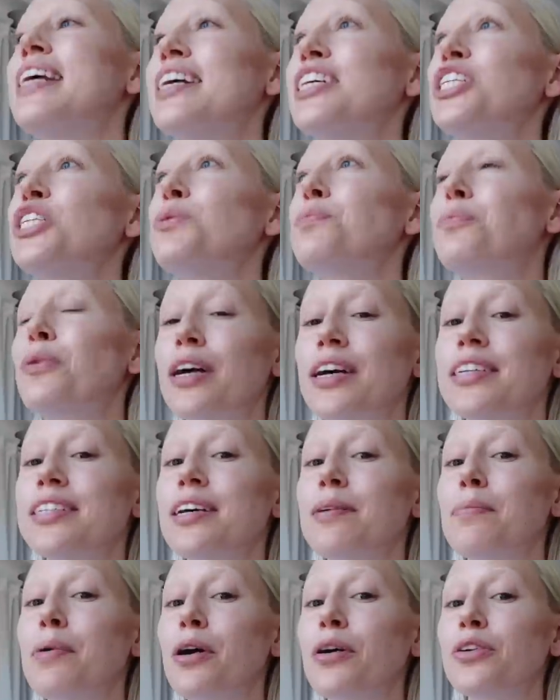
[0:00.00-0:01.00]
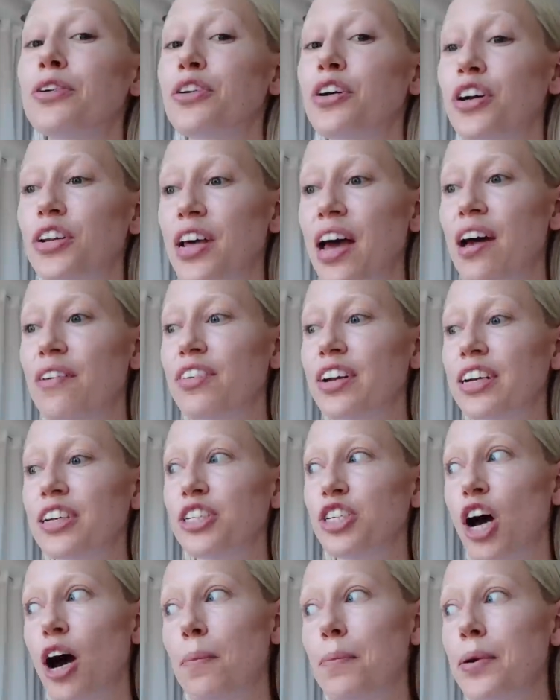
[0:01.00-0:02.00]
desperate about not having a
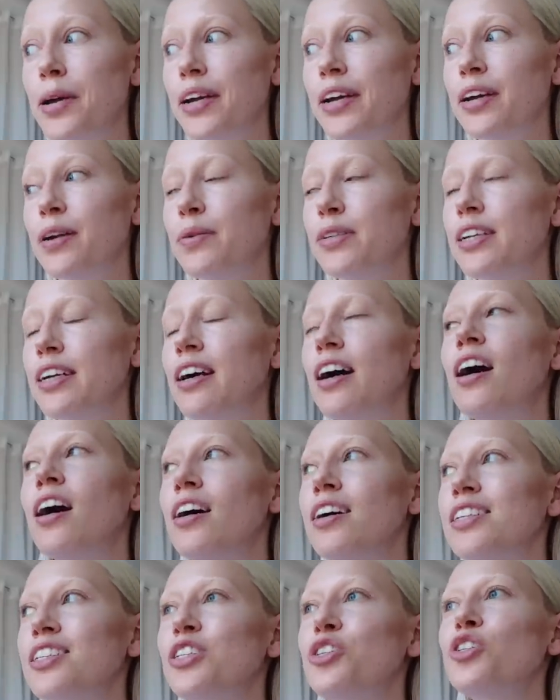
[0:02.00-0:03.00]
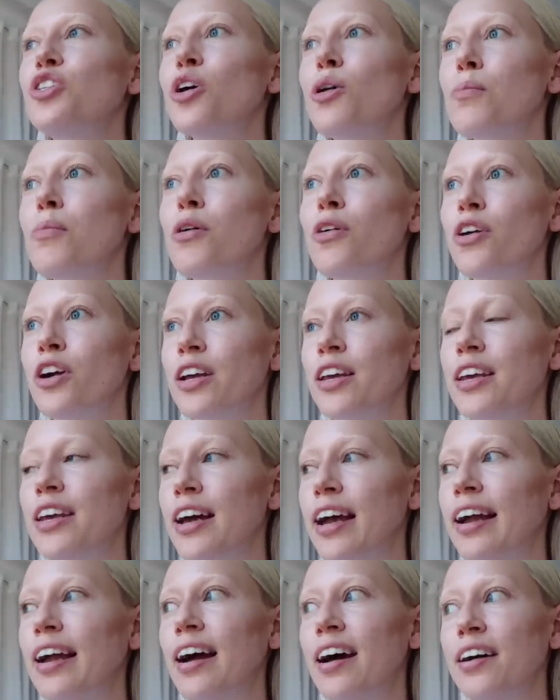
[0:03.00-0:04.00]
topic and I was like, oh, it's so boring
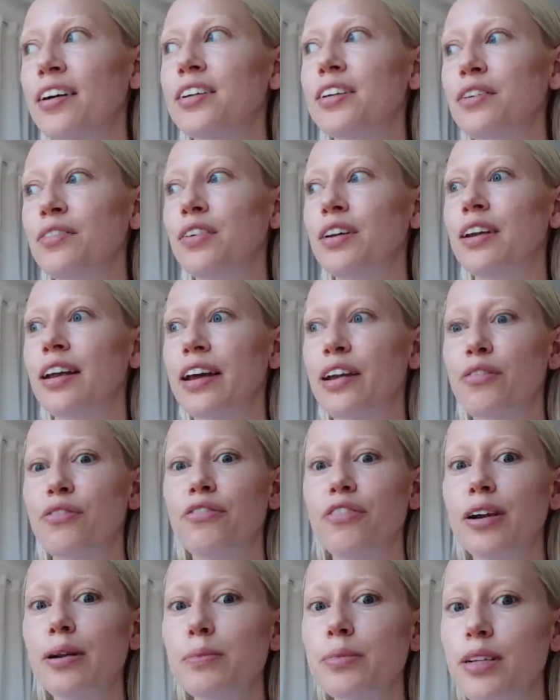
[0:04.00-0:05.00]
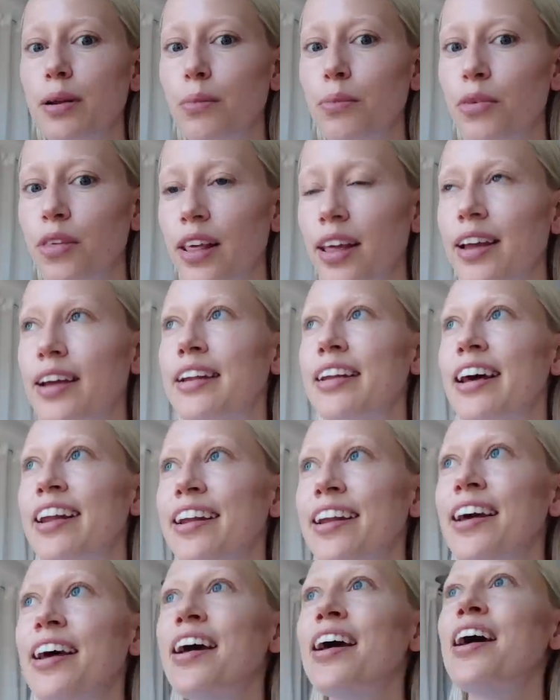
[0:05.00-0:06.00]
here, I can't even like film something. And
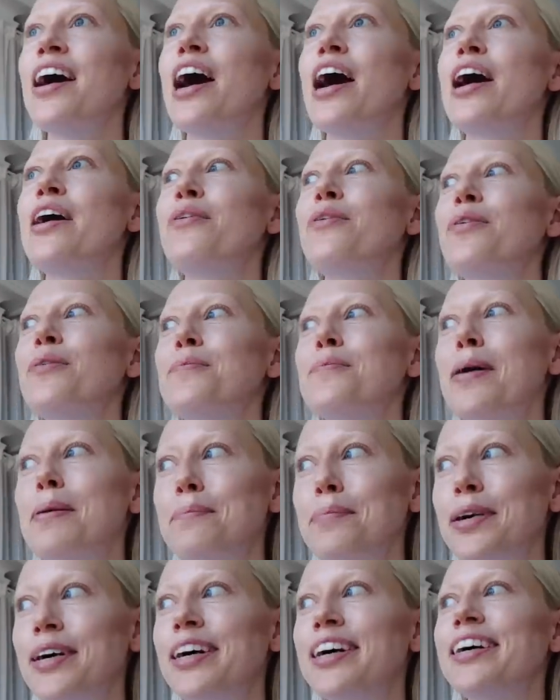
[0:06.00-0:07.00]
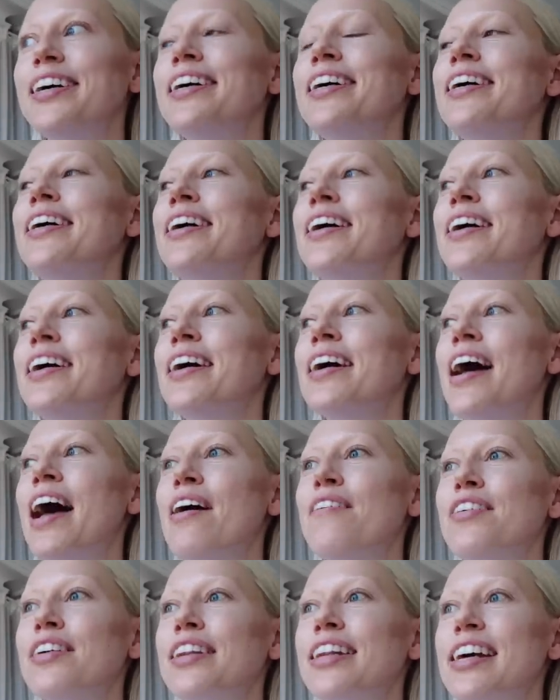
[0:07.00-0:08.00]
then I remember
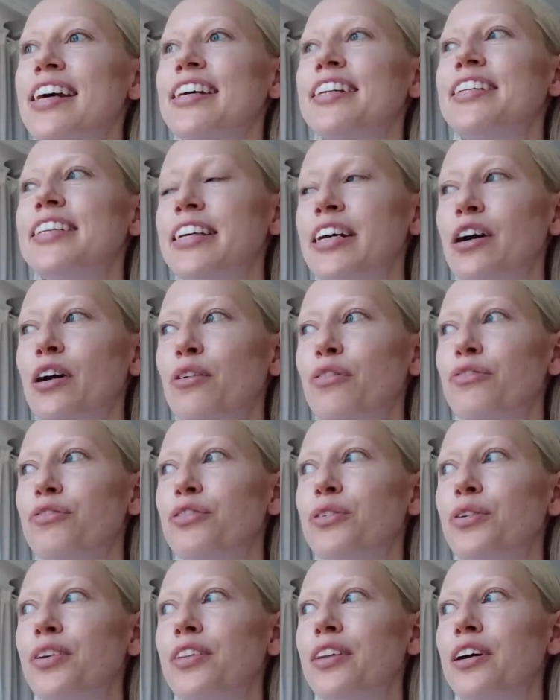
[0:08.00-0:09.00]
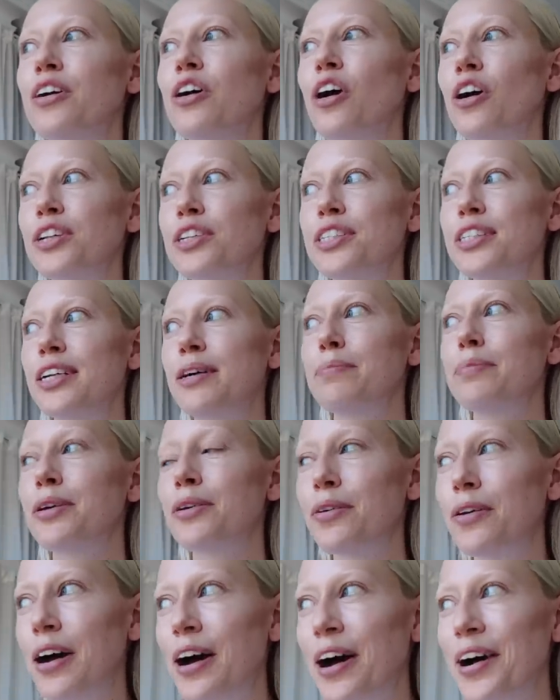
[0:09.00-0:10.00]
having the idea of doing the concept
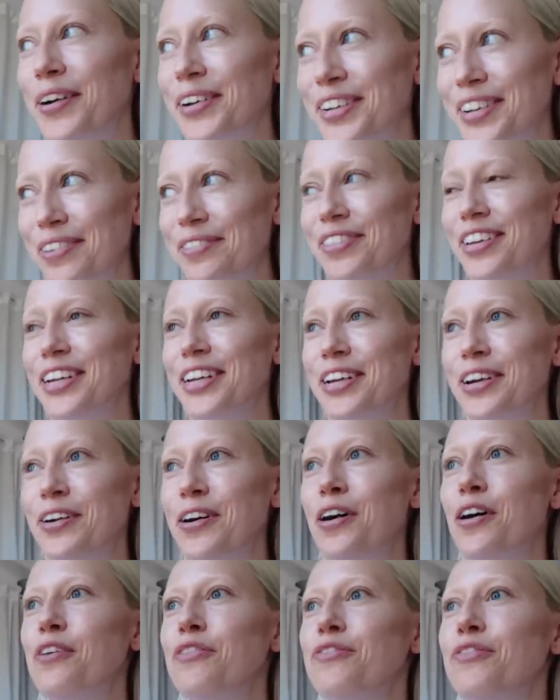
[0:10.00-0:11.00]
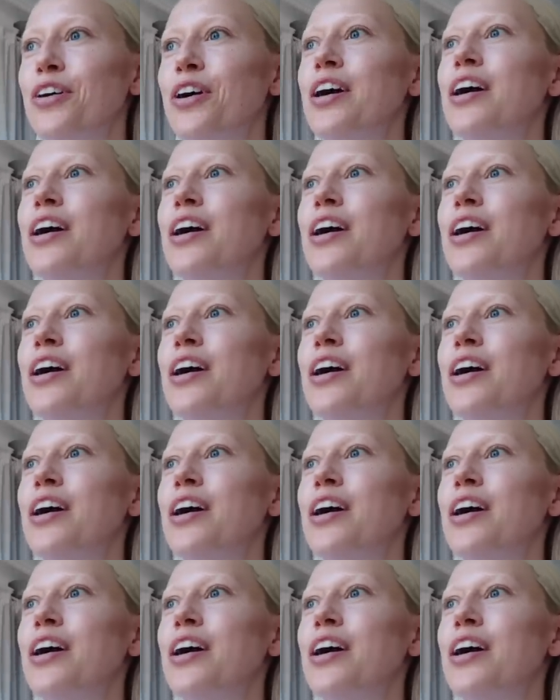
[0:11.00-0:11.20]
around the video of